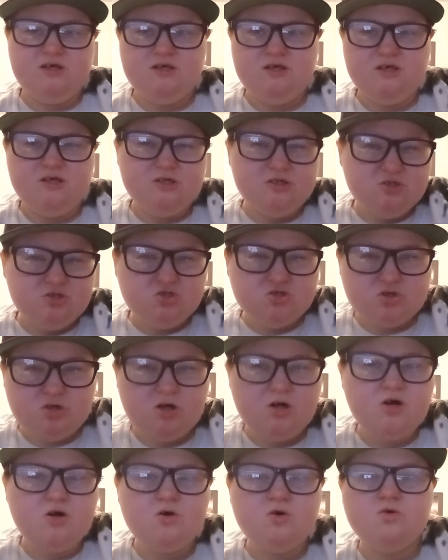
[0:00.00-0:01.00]

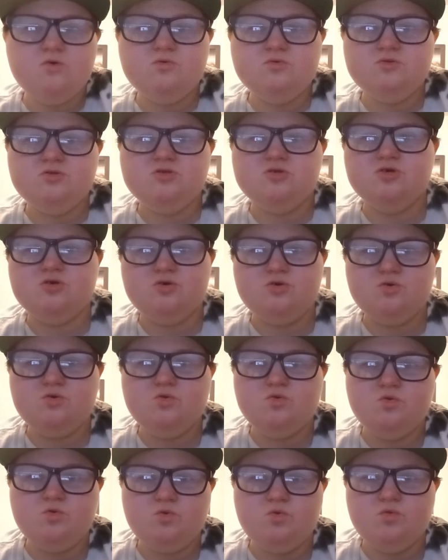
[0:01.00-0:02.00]
intro
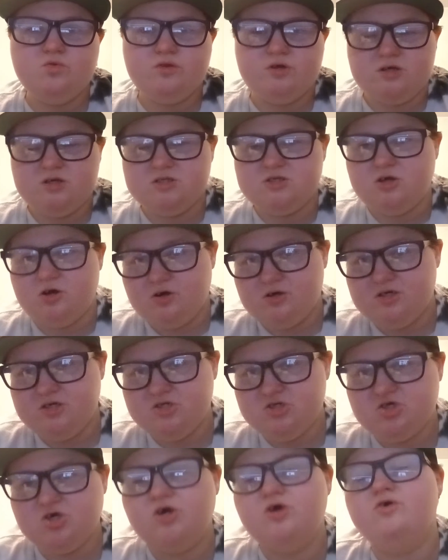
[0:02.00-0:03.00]
to the guitar
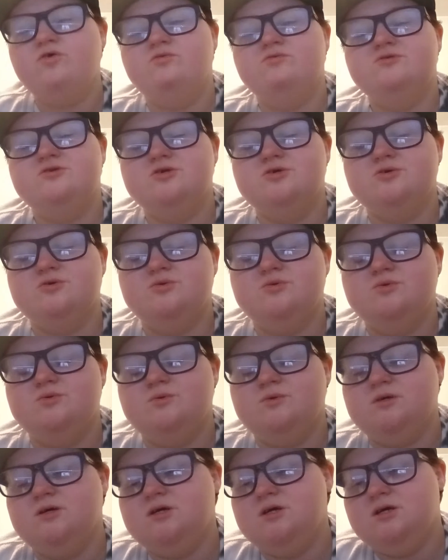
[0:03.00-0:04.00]
intro
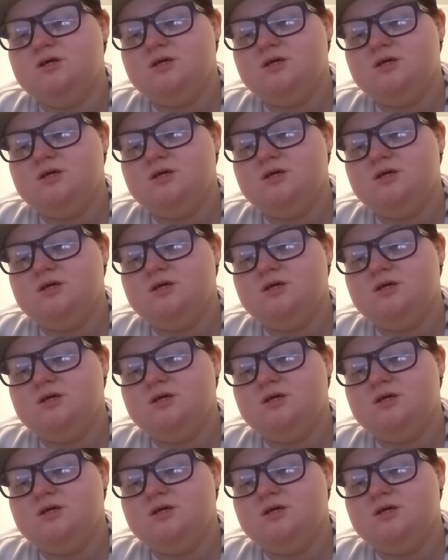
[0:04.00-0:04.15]
to